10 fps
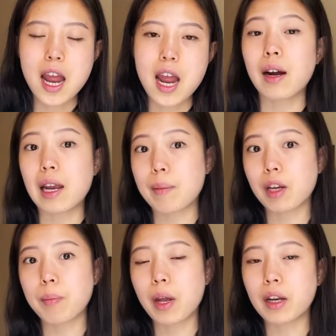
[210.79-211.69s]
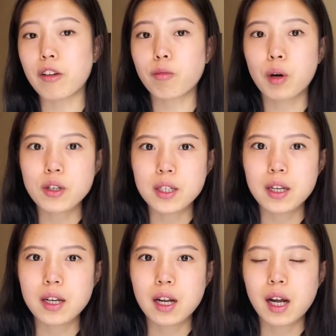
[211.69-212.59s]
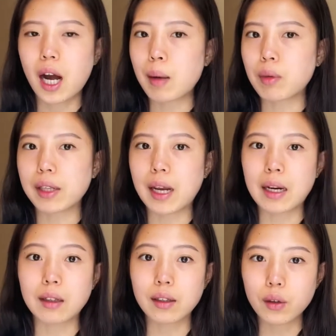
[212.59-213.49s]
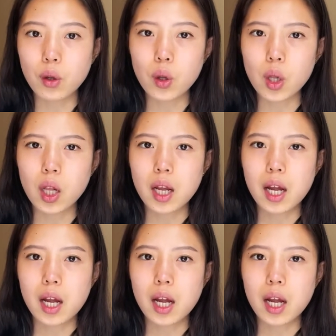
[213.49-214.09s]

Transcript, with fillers: and I am a competitive person. I'm really analytical.